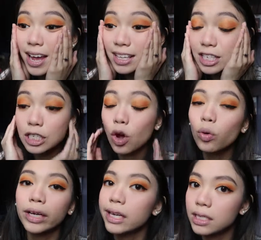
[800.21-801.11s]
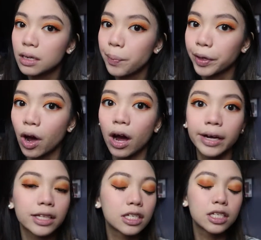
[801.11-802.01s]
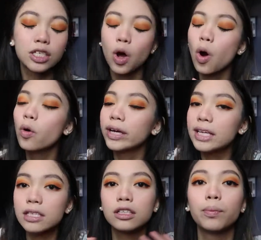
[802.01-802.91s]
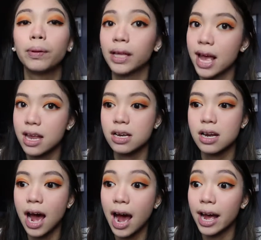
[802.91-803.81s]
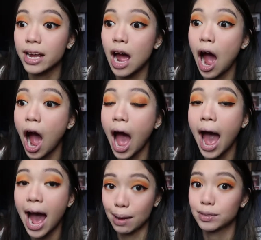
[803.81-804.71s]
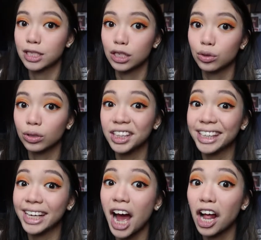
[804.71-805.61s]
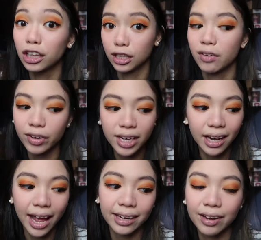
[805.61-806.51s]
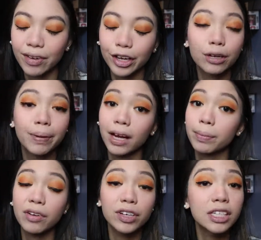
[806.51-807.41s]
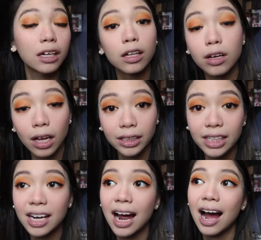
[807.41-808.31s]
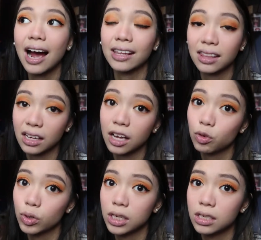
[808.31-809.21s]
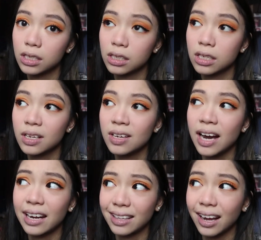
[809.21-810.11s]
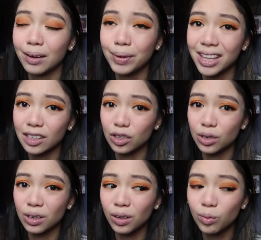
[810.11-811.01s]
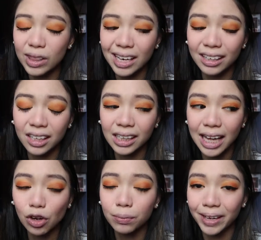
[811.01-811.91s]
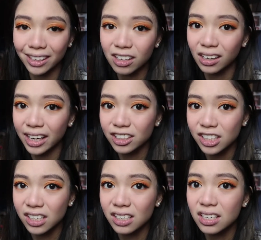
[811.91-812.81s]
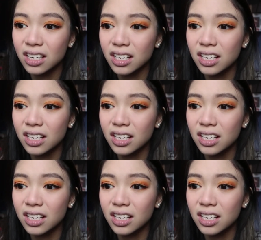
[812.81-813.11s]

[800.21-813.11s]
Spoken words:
It's so easy to put on. It's so easy to blend. I absolutely love it. And if I could pick up every single color, I think I would. I think I'd be that girl with like a Cloud Paint collection.